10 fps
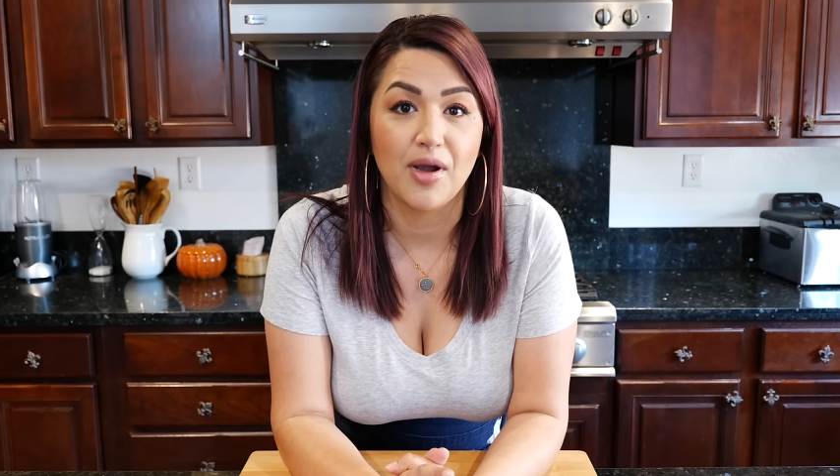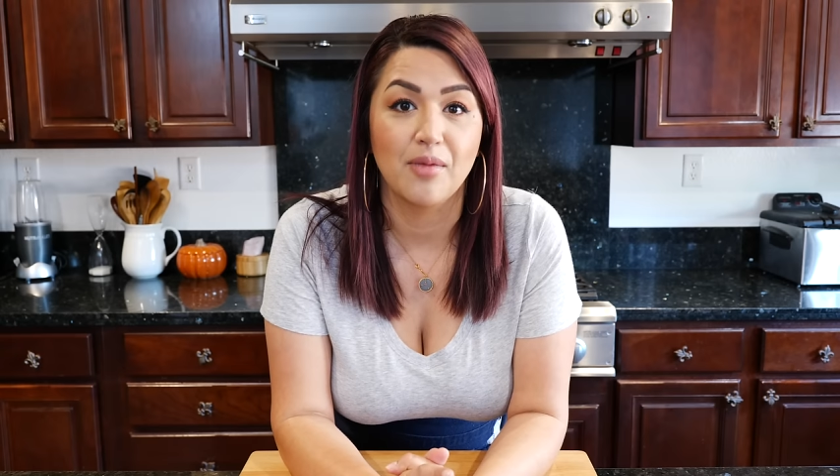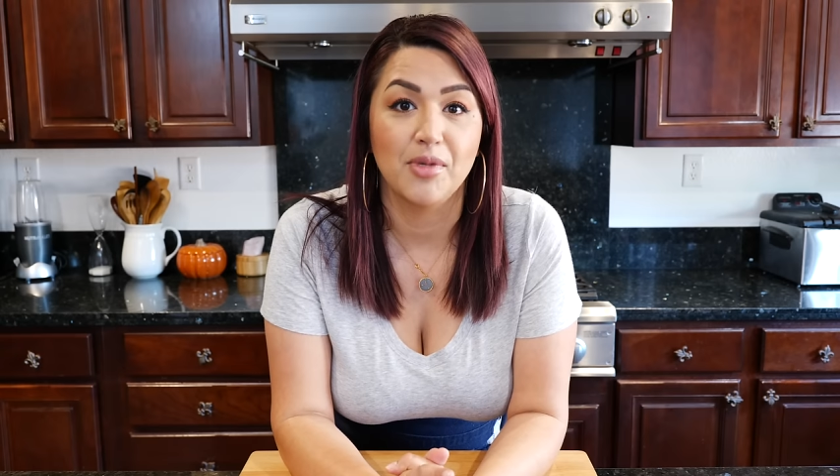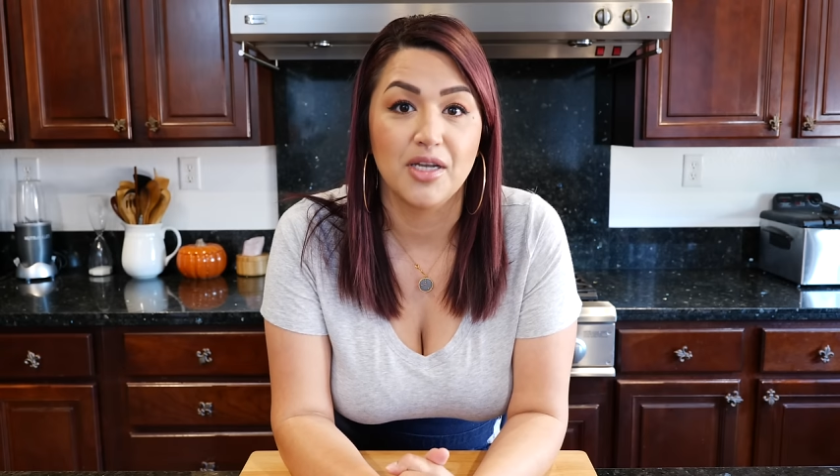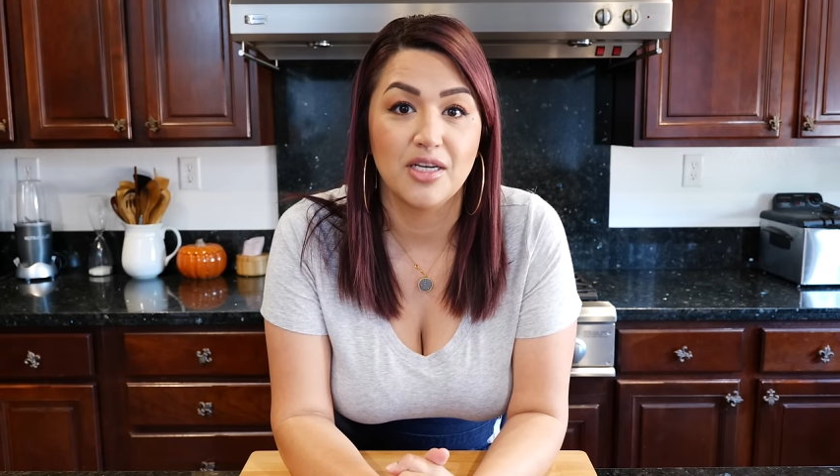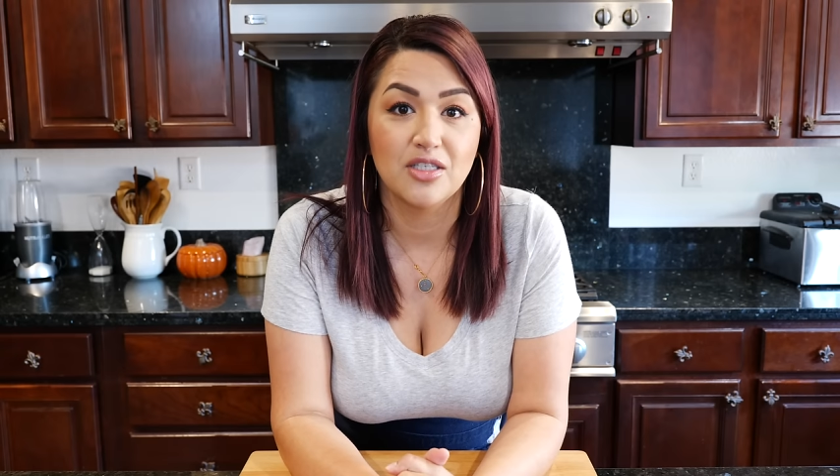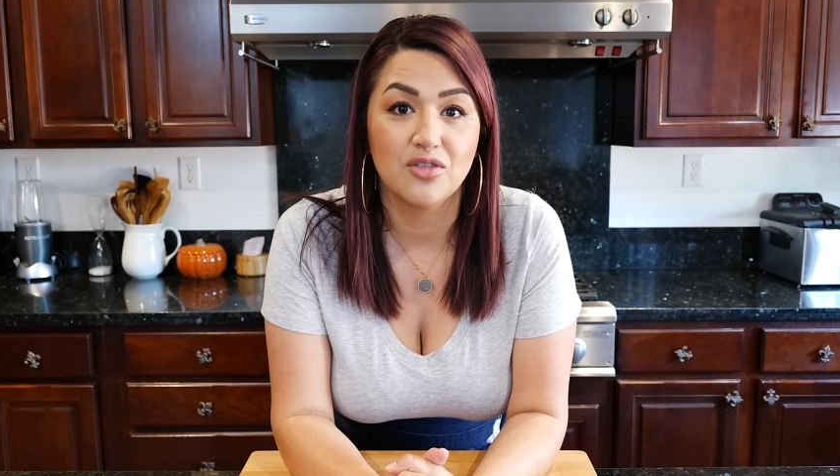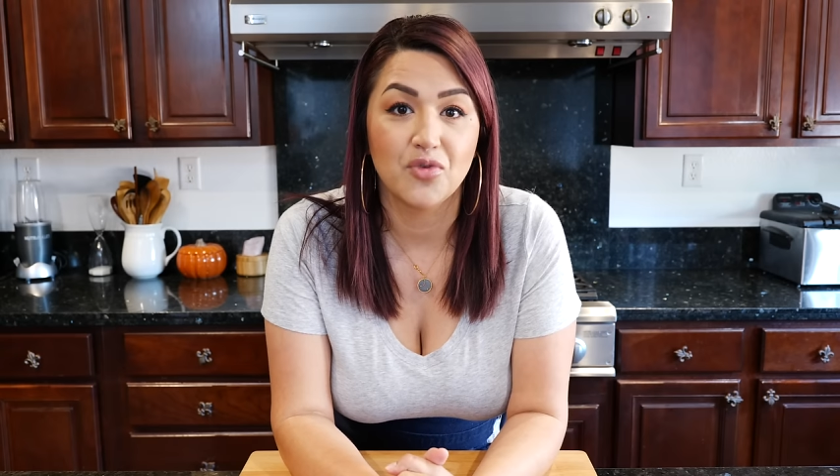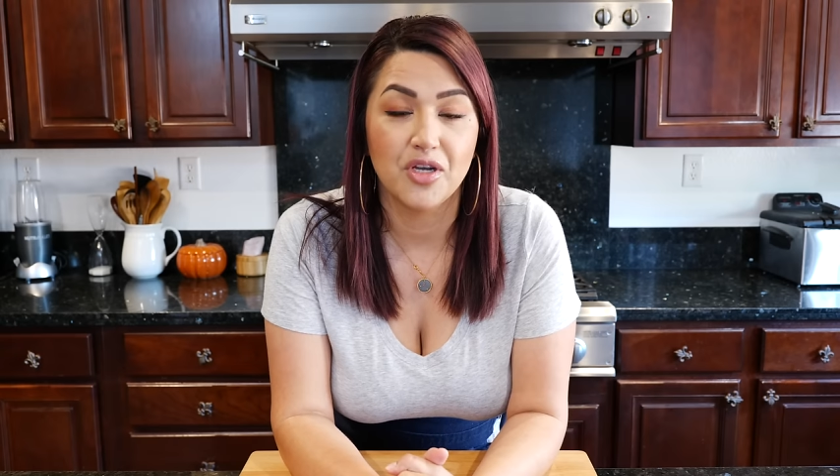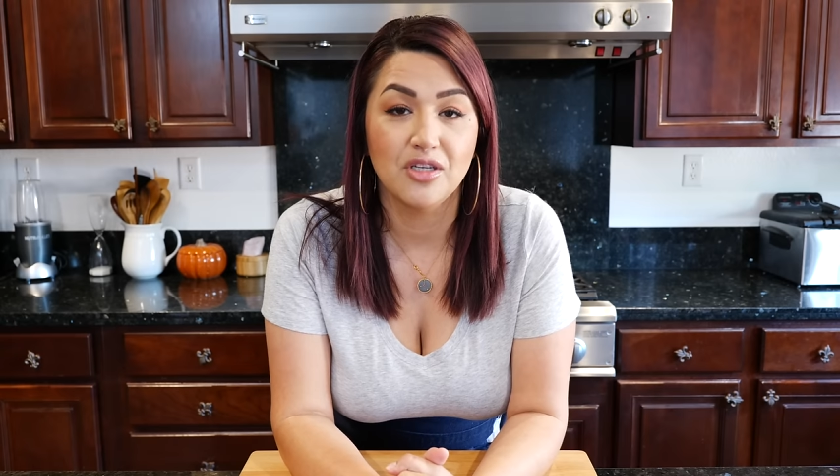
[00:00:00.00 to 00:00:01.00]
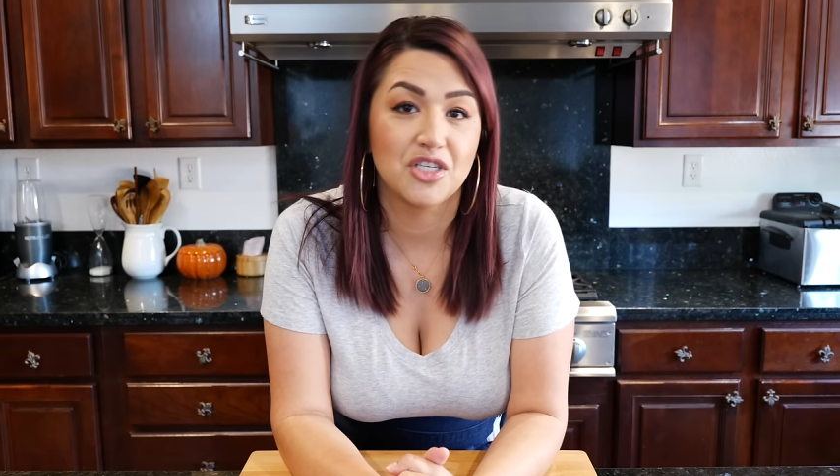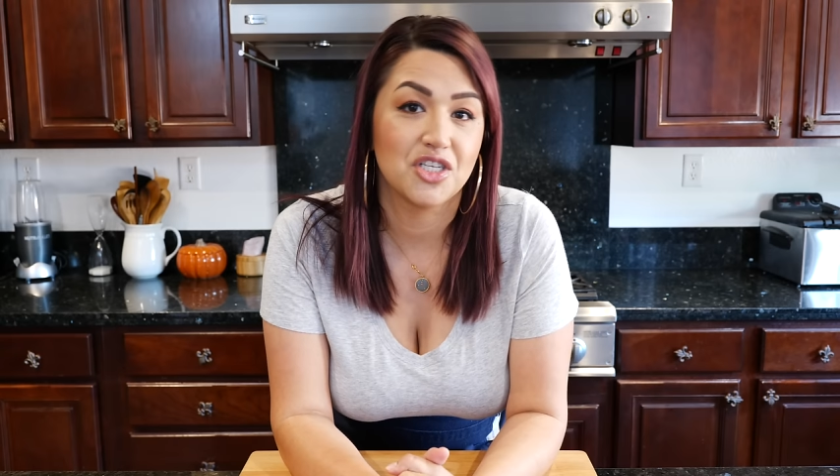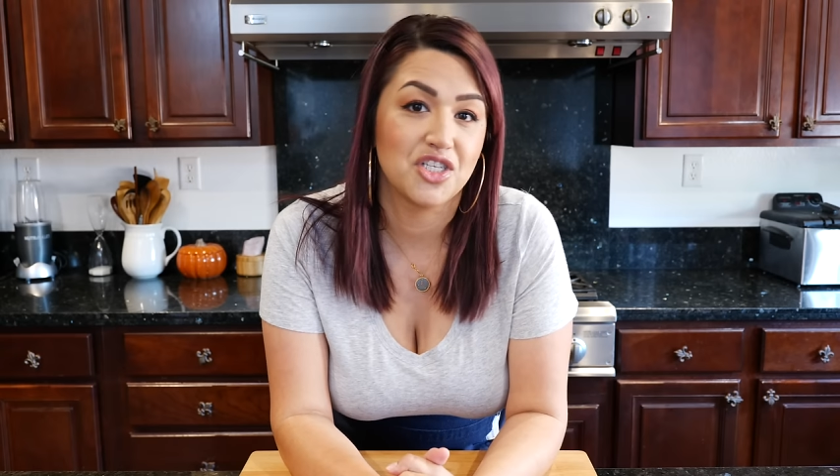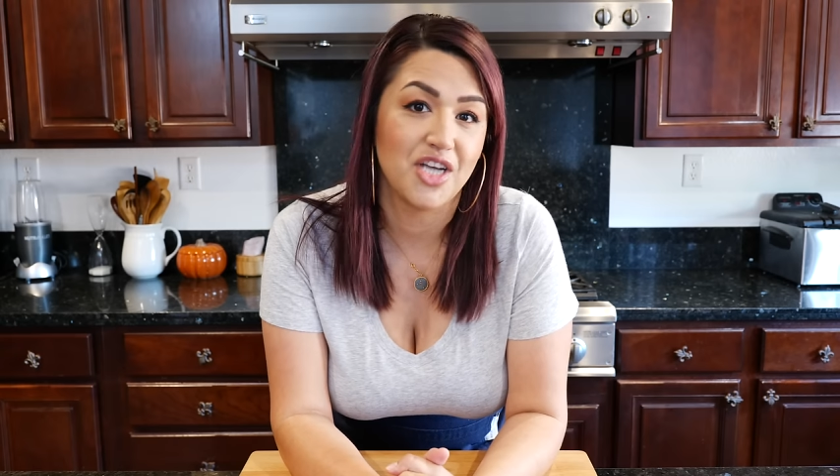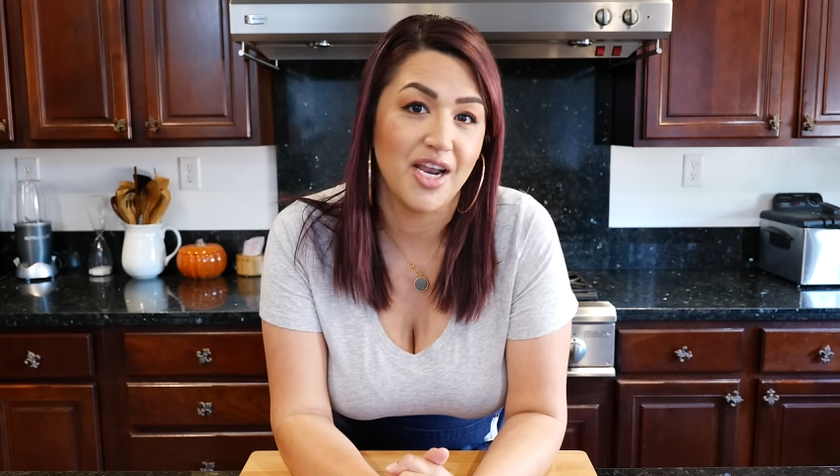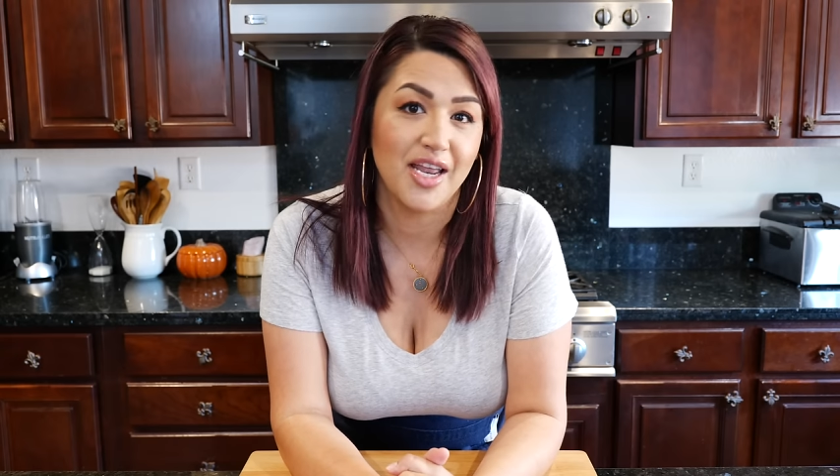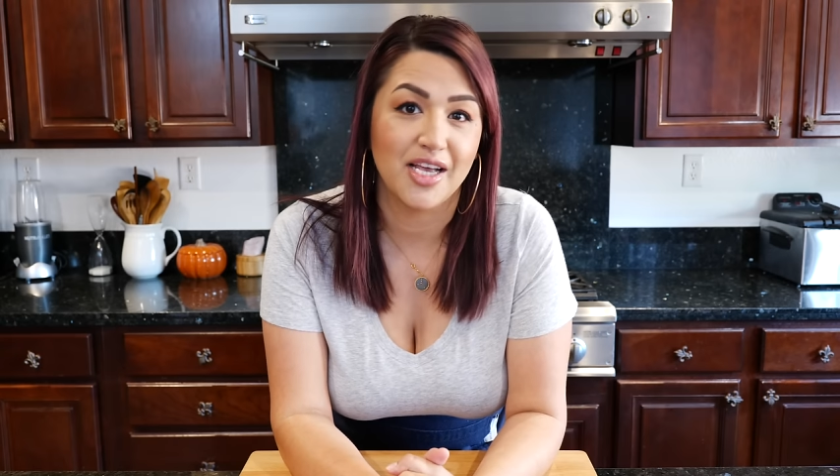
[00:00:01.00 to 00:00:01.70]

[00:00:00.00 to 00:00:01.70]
recommendations for you to shine